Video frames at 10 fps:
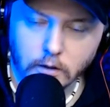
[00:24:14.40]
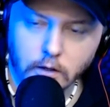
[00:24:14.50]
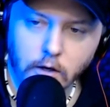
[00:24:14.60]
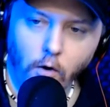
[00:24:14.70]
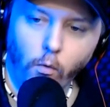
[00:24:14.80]

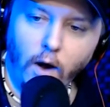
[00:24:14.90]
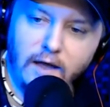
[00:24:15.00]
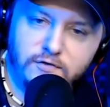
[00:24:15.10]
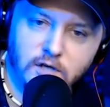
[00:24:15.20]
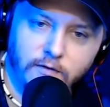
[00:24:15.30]
Your
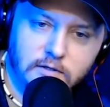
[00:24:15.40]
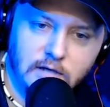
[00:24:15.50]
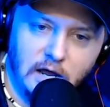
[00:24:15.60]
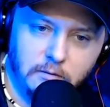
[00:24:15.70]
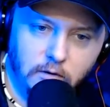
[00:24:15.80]
wife's on the
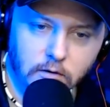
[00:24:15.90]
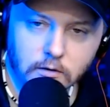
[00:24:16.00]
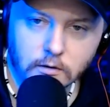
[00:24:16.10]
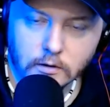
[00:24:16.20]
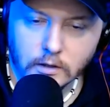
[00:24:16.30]
table.
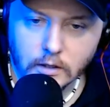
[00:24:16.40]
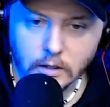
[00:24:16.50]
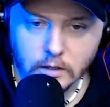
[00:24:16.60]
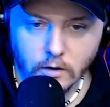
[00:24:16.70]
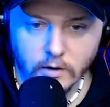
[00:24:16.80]

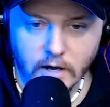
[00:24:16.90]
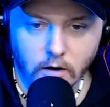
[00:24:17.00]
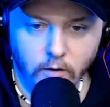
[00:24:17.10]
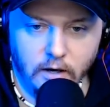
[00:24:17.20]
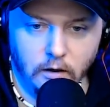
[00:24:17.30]
Yo,
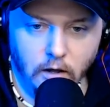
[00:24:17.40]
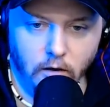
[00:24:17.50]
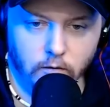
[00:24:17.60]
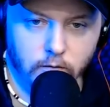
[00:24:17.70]
908, hello.